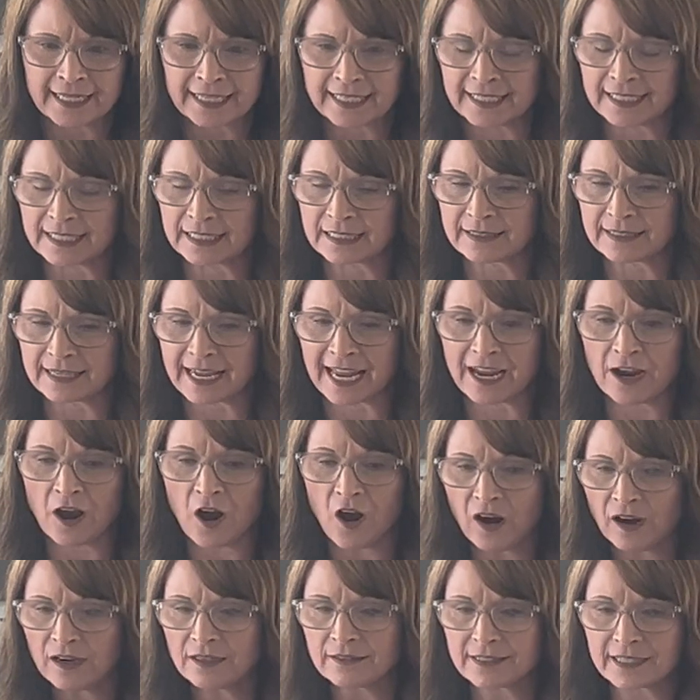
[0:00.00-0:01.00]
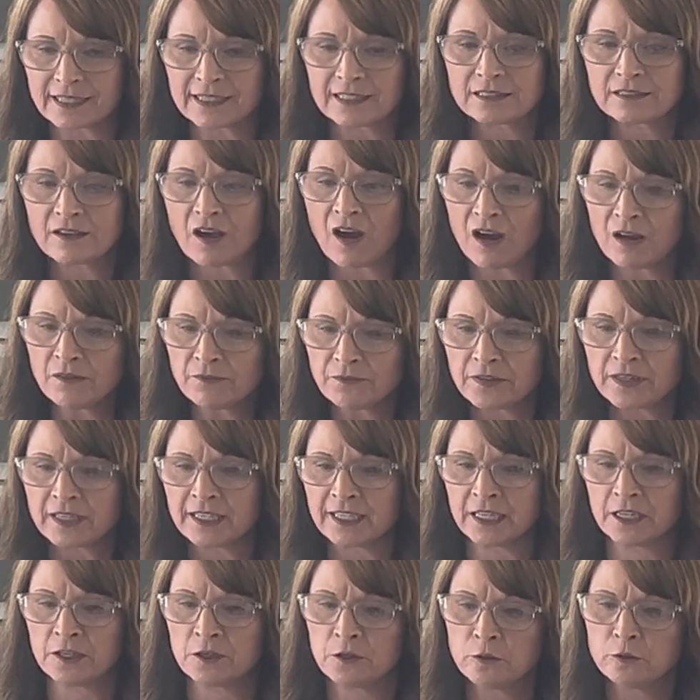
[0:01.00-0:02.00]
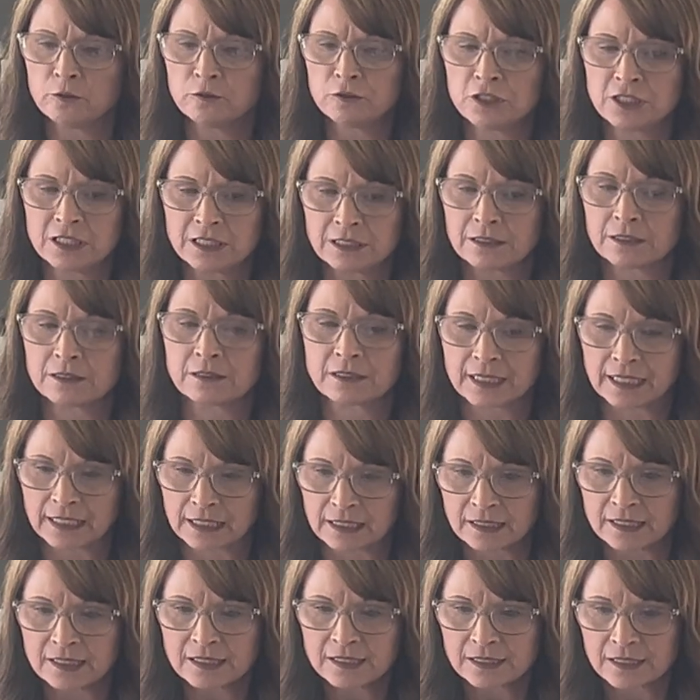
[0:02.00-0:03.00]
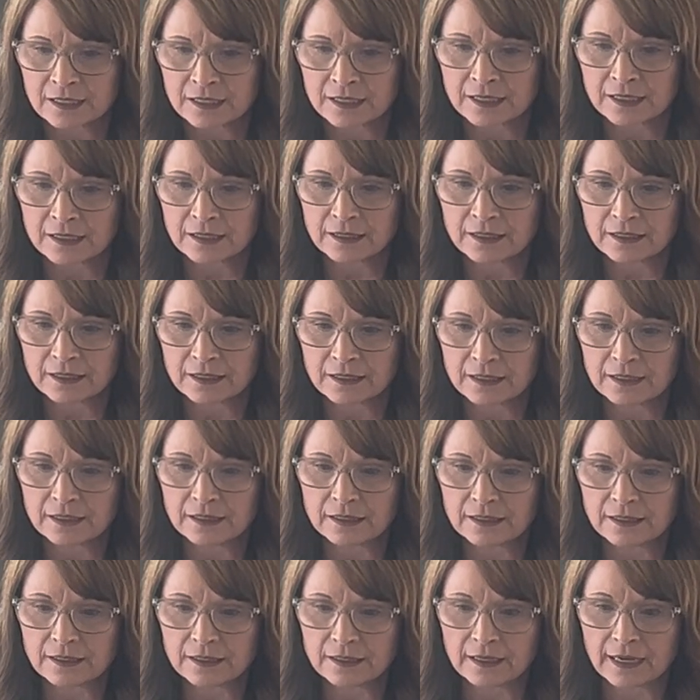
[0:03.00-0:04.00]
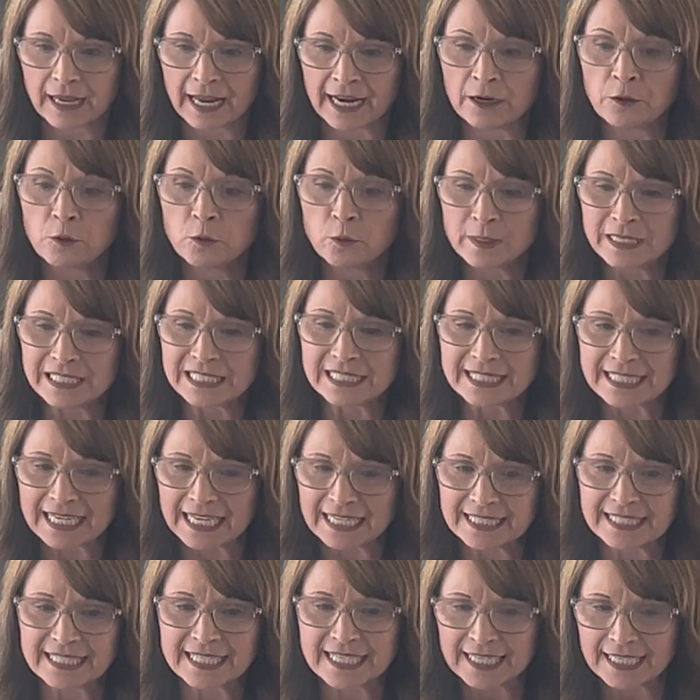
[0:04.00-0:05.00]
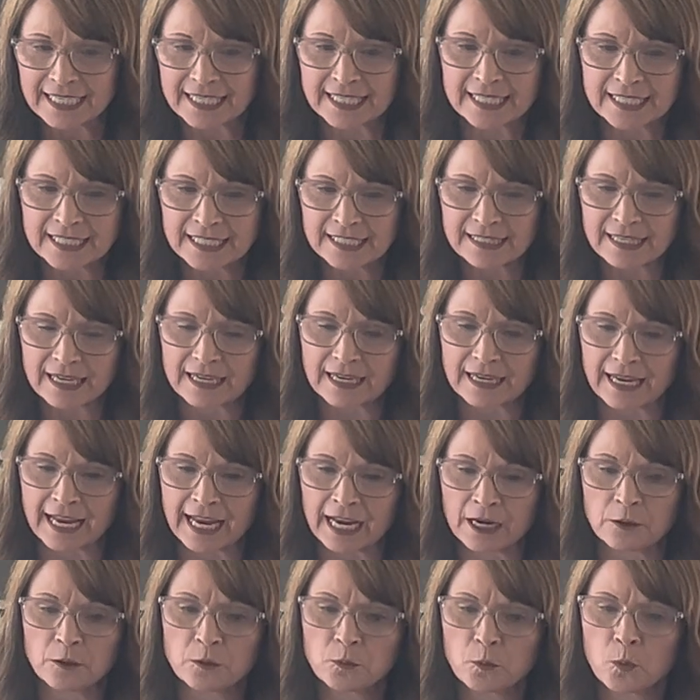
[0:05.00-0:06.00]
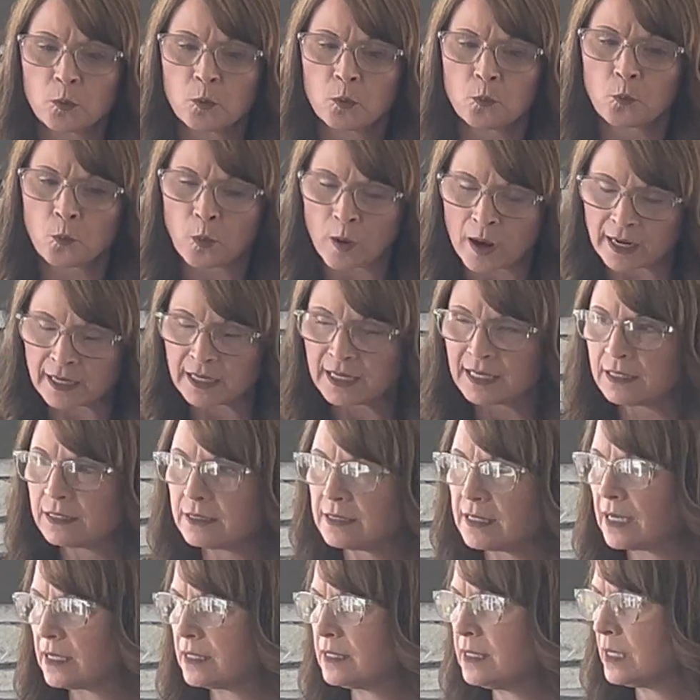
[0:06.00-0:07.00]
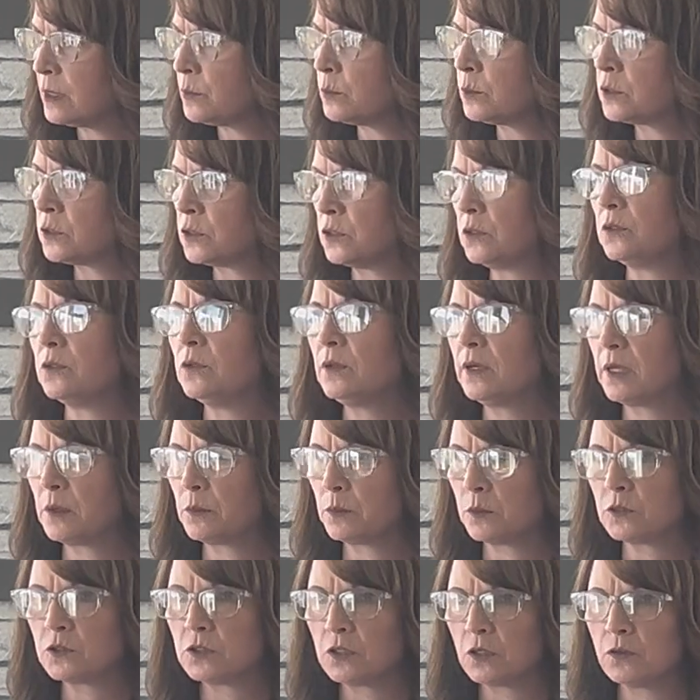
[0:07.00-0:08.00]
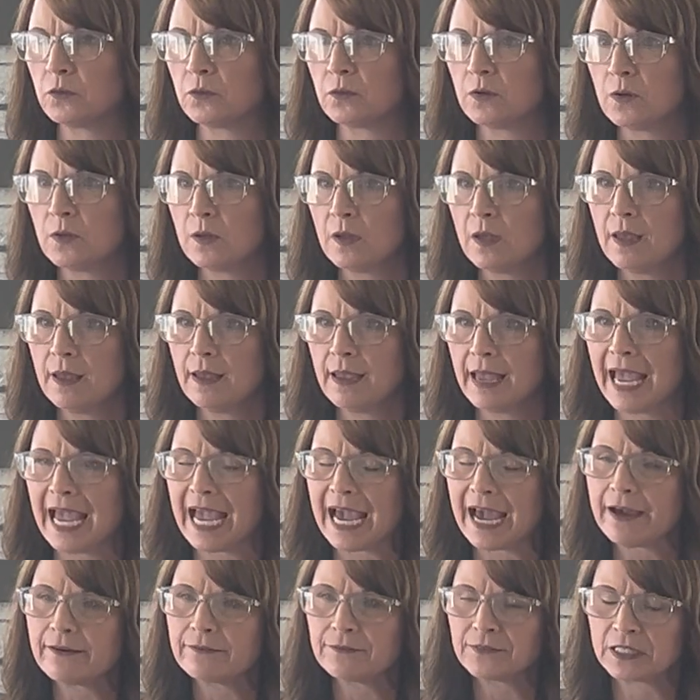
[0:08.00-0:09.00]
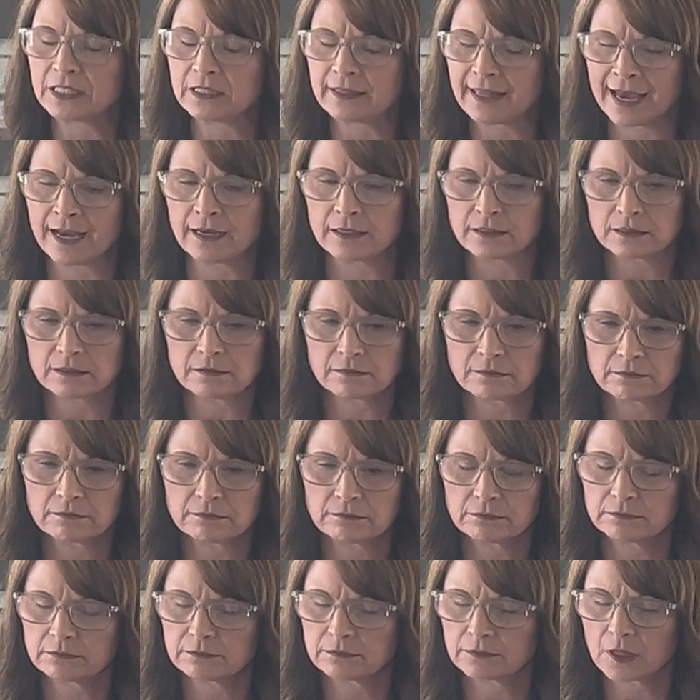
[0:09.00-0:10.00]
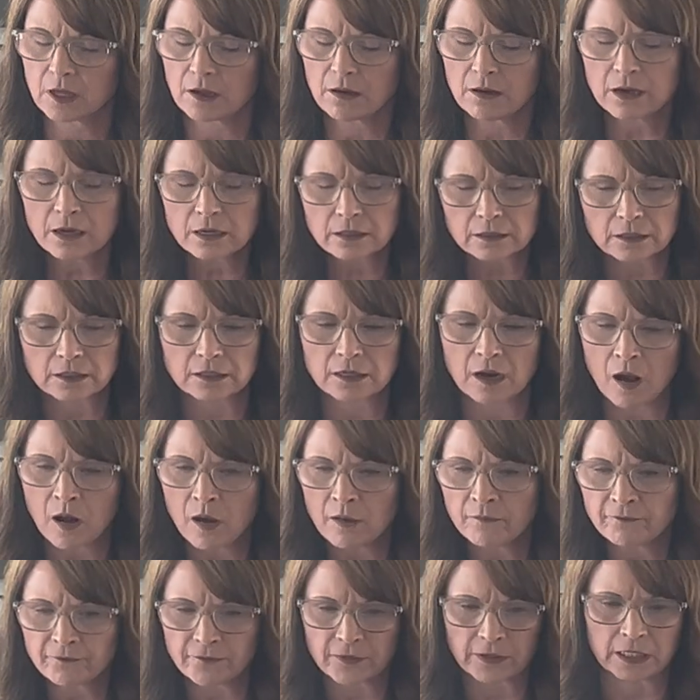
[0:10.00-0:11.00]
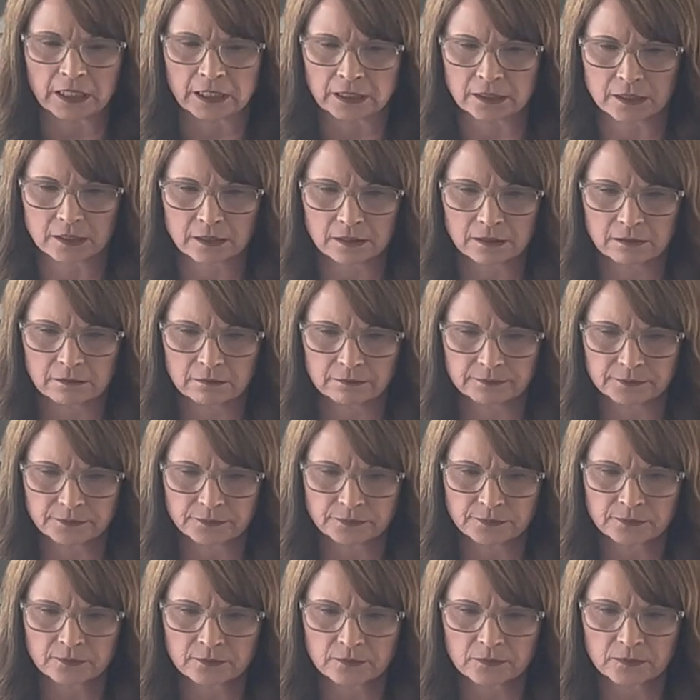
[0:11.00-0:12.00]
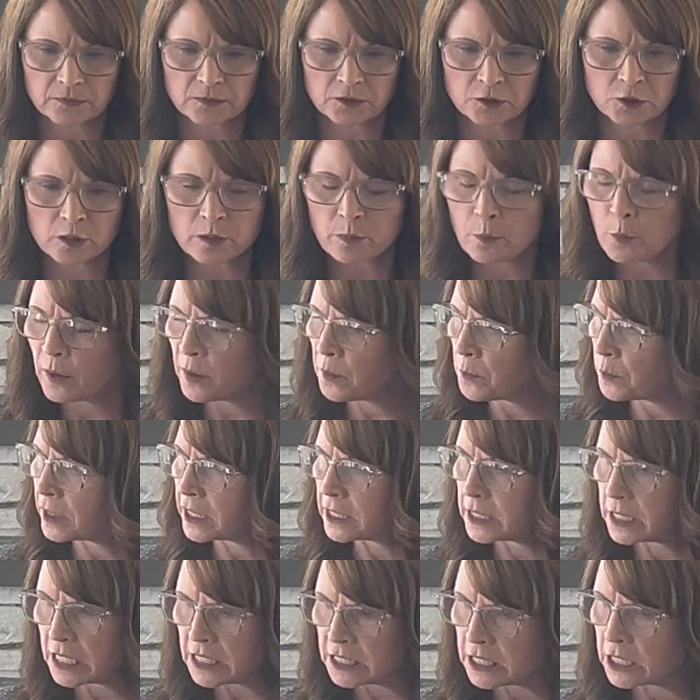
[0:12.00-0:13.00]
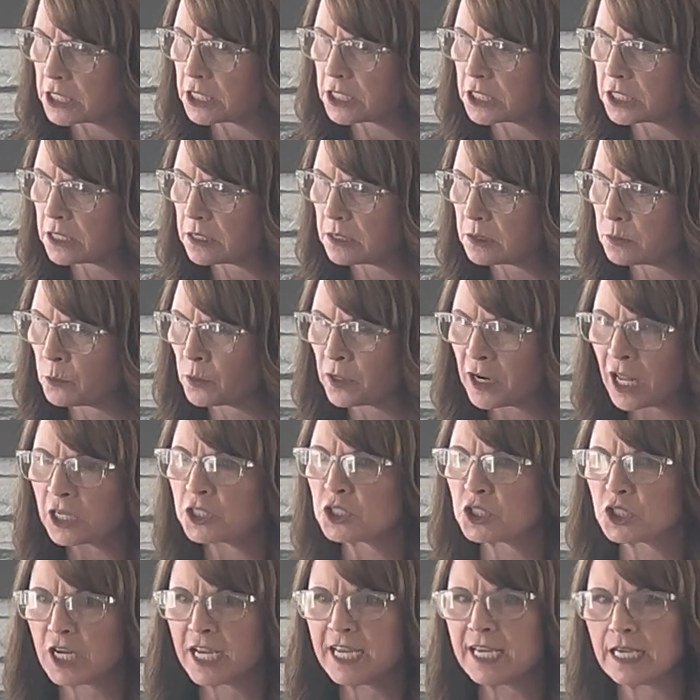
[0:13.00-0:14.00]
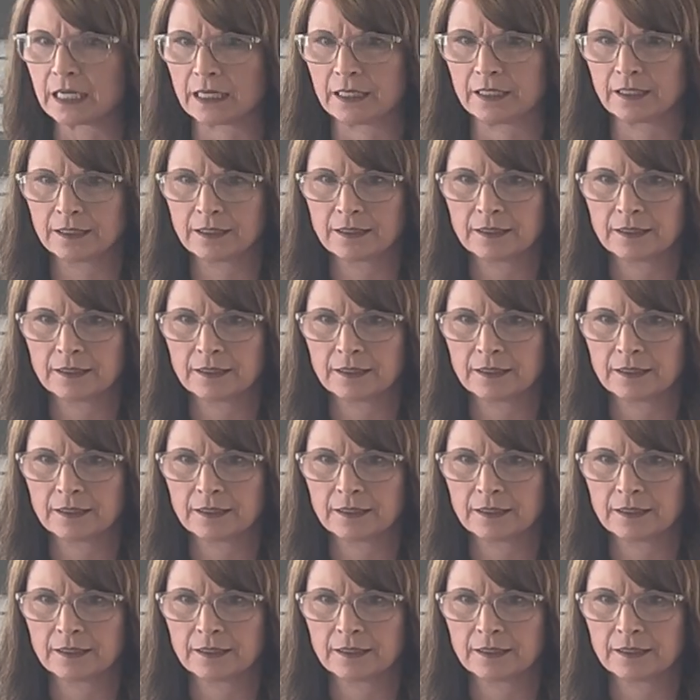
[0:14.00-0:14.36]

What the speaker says: is a heart that is confident in who Jesus is and who he says he is and what he says he will do, he will do. Having that utter confidence to the point where we're not shaken.